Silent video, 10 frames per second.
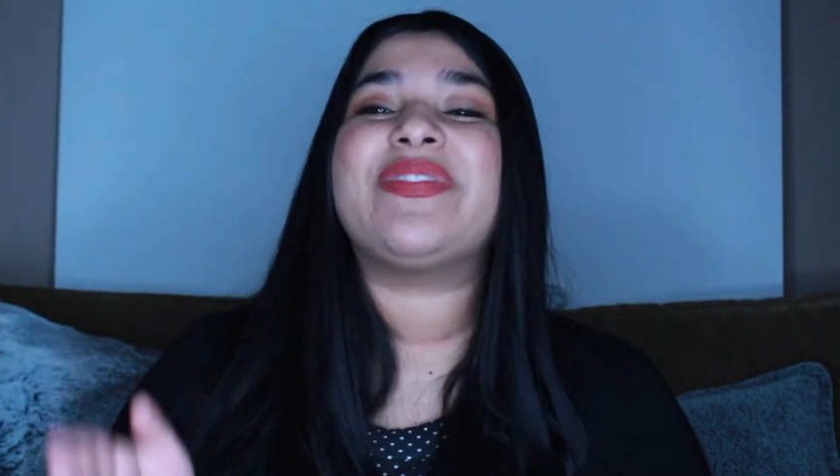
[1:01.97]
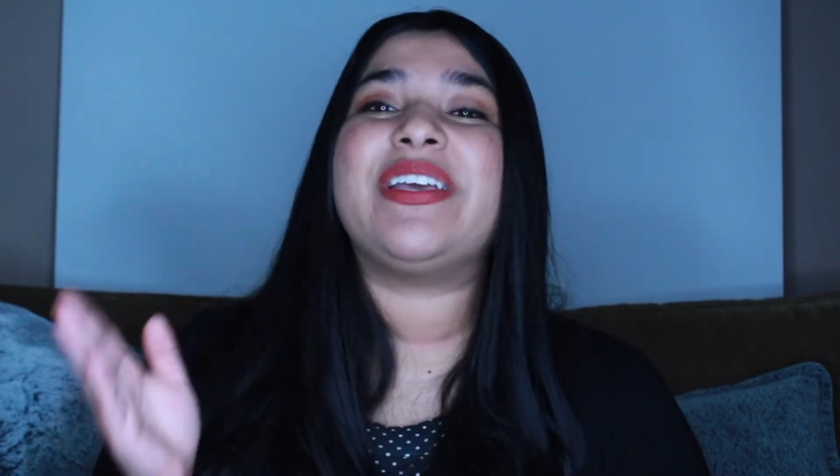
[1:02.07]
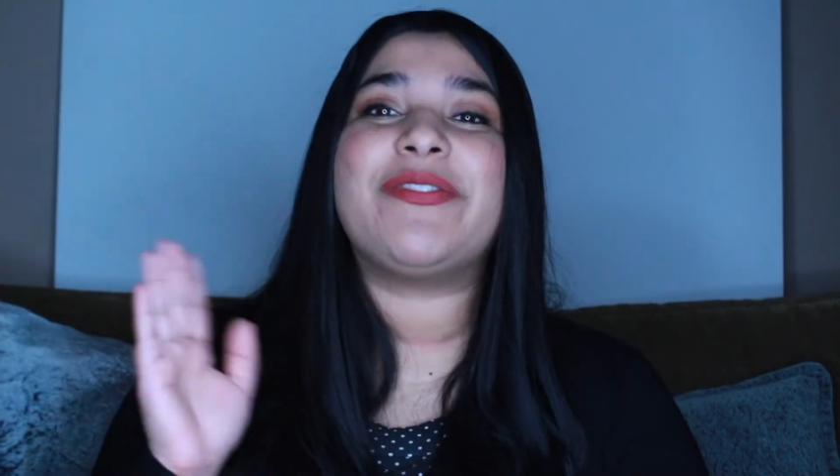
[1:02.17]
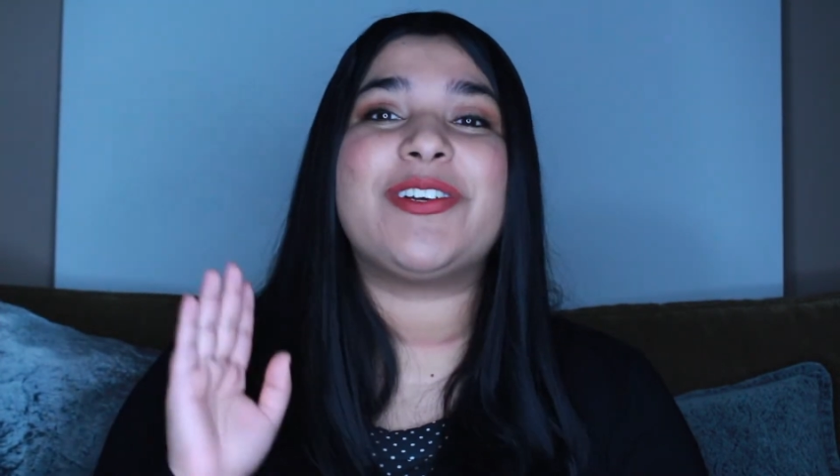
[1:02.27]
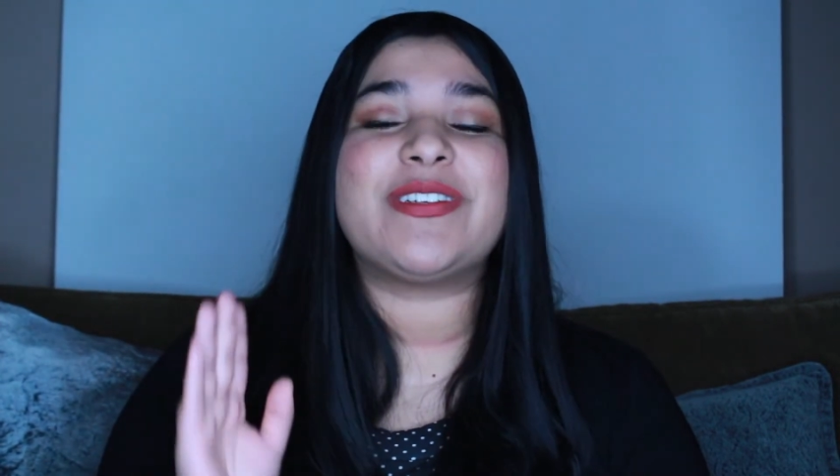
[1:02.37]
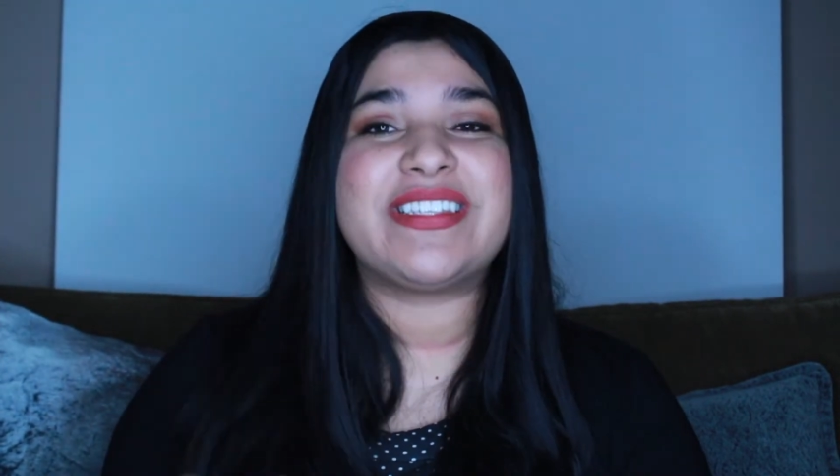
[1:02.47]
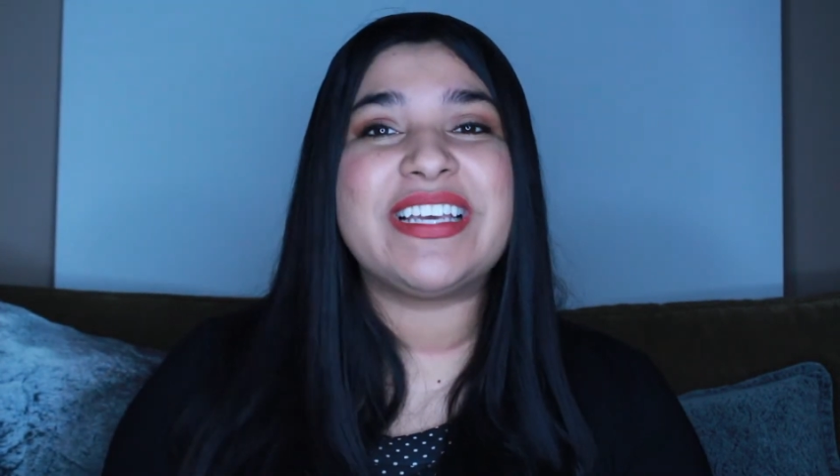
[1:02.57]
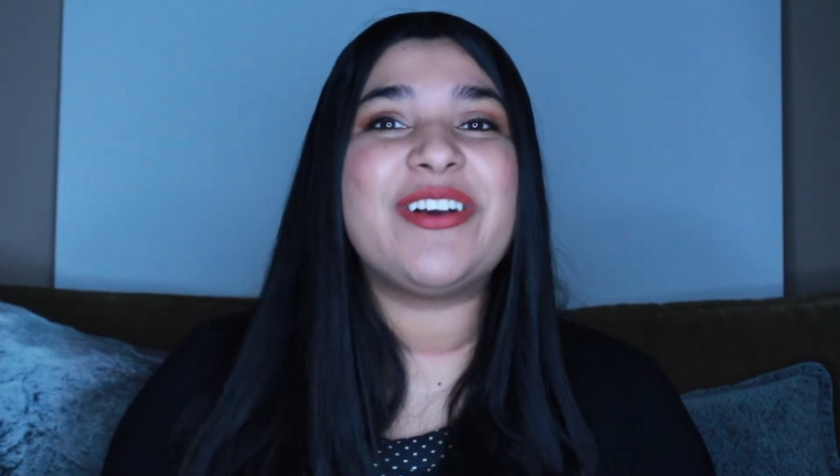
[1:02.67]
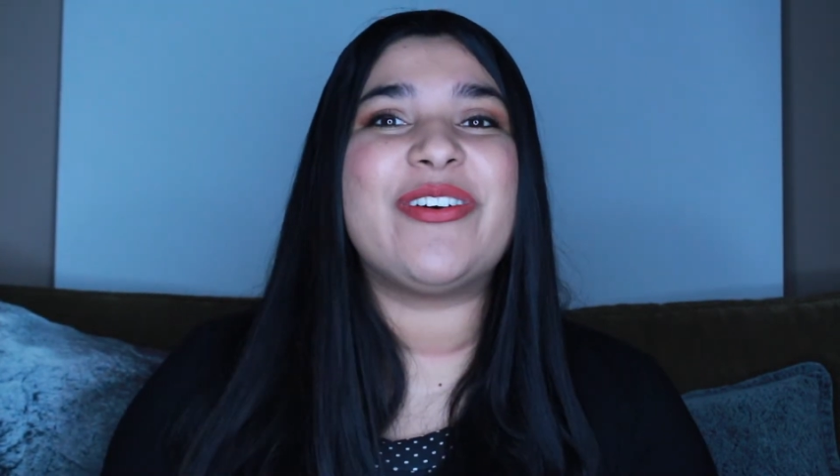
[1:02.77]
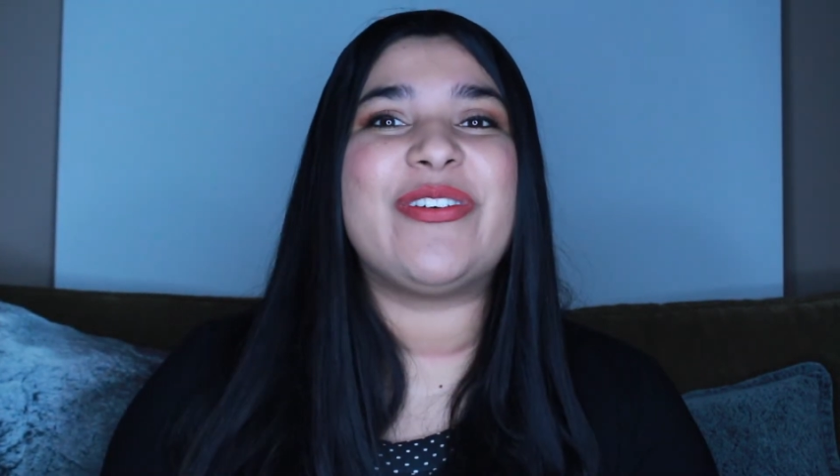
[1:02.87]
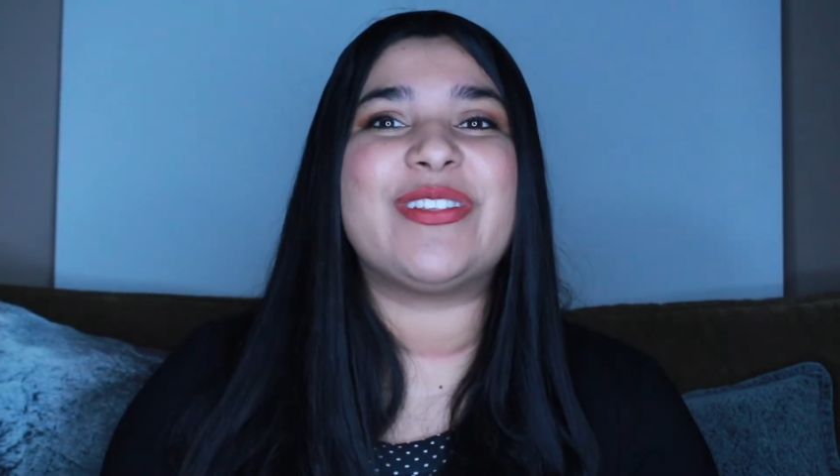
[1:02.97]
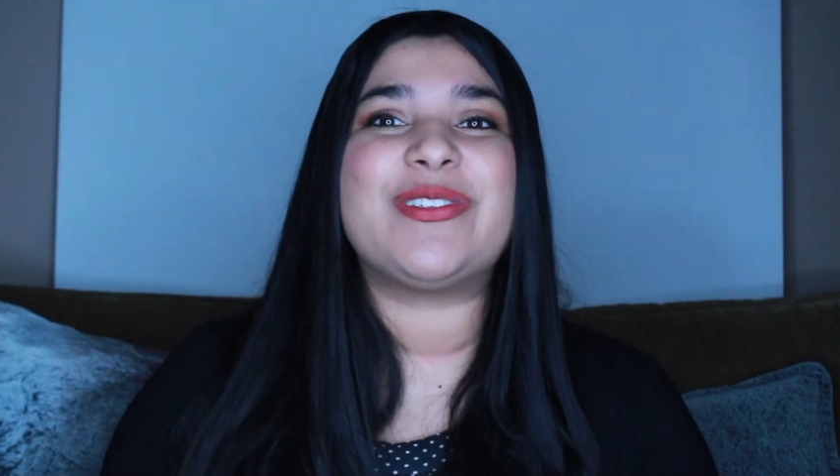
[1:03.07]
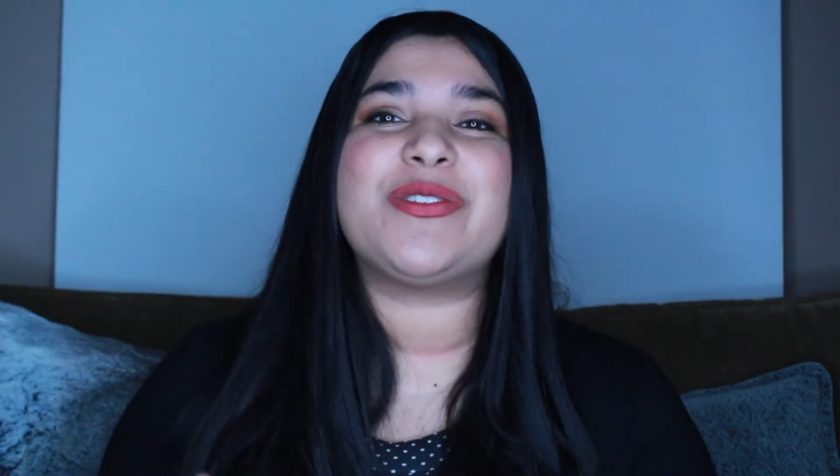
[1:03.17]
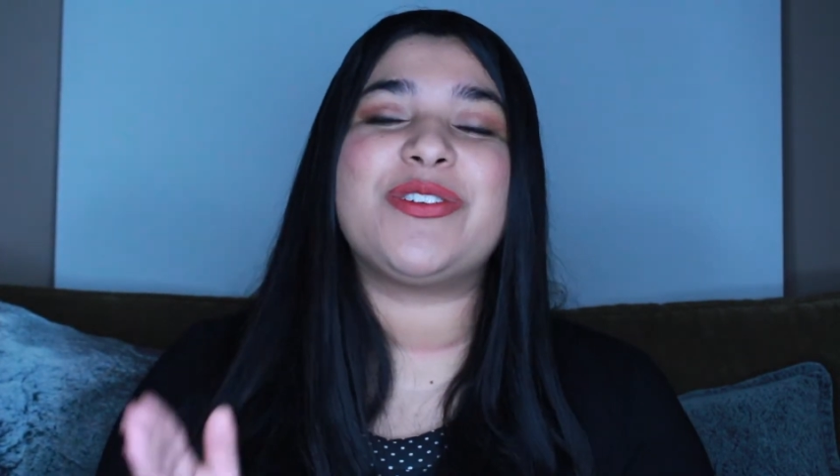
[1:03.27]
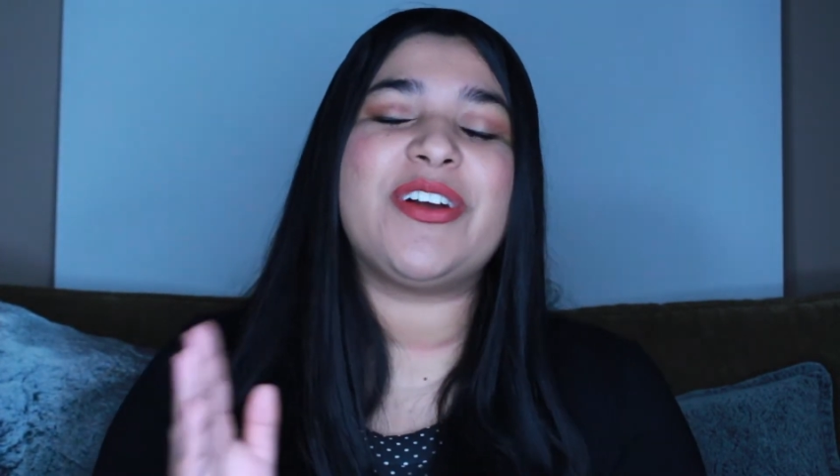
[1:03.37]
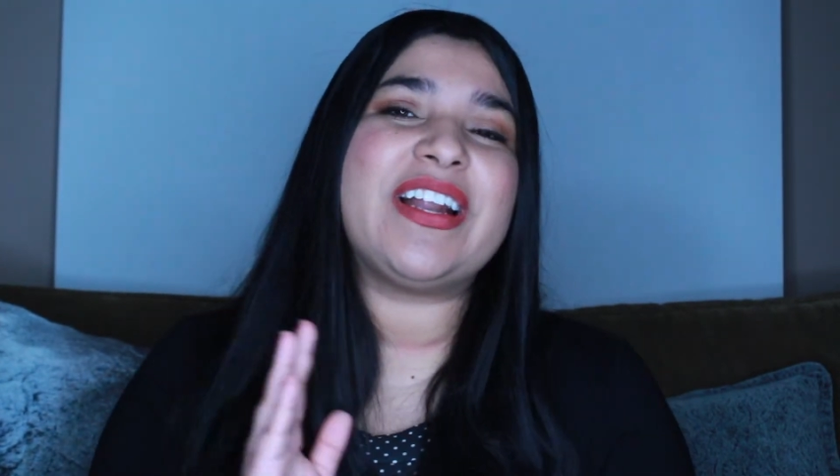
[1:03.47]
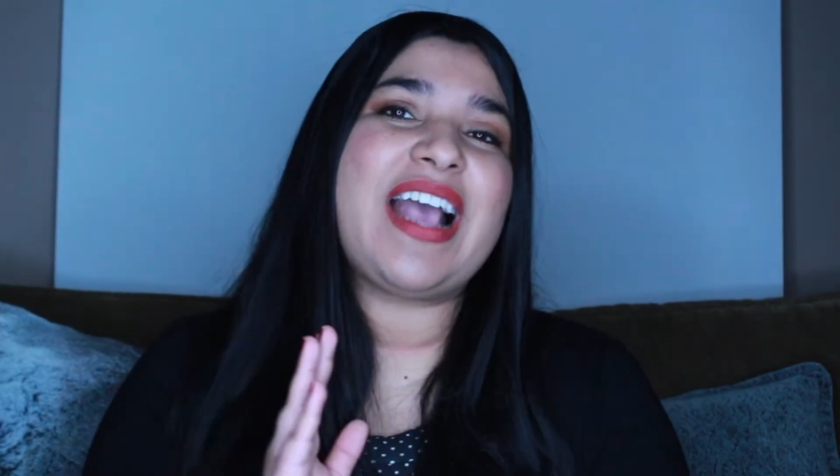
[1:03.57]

if you're single, to start